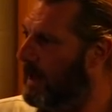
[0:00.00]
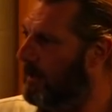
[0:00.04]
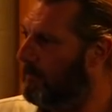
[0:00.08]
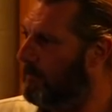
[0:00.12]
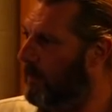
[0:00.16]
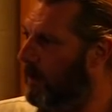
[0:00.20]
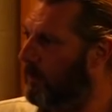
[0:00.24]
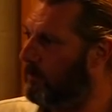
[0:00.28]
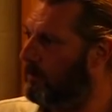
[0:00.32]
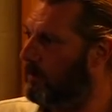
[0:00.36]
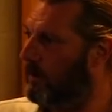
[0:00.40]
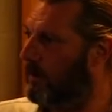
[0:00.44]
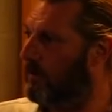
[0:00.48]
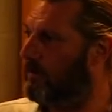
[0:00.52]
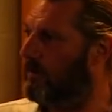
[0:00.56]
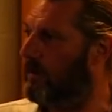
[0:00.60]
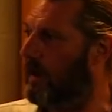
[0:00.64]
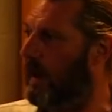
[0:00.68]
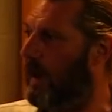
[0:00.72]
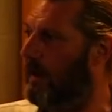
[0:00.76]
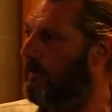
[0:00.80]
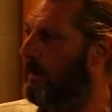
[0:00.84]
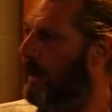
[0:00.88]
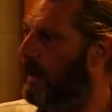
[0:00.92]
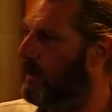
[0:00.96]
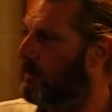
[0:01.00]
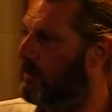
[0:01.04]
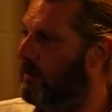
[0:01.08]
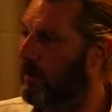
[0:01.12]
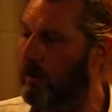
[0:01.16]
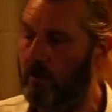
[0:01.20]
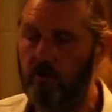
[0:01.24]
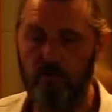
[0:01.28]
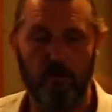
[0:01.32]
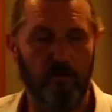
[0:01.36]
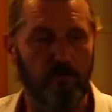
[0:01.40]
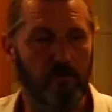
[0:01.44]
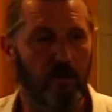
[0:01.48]
Most of the time, a
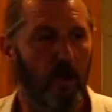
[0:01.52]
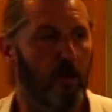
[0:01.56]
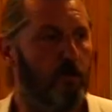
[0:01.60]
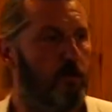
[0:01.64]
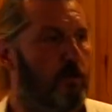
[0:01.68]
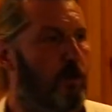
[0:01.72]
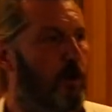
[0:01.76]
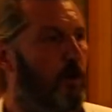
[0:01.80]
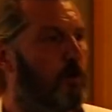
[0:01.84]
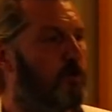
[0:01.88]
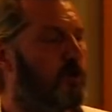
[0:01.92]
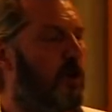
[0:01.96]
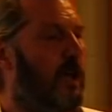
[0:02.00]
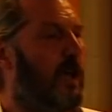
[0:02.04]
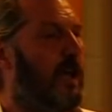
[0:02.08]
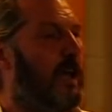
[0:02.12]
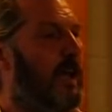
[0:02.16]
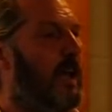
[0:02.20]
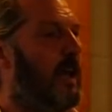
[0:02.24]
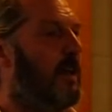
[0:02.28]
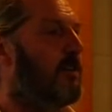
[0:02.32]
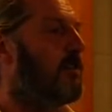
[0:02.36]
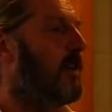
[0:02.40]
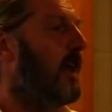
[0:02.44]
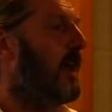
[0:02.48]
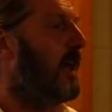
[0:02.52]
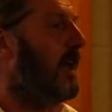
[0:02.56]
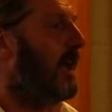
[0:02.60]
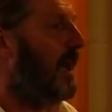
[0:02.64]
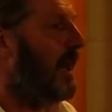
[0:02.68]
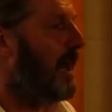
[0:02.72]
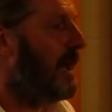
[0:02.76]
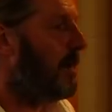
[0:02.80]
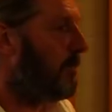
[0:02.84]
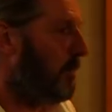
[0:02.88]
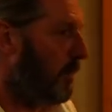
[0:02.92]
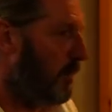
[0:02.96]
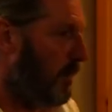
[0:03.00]
soldier is not a soldier, he is a
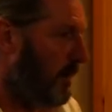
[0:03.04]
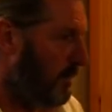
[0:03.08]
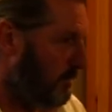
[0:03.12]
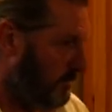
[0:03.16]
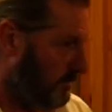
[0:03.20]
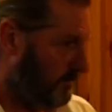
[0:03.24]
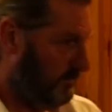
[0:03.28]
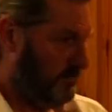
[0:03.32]
labourer.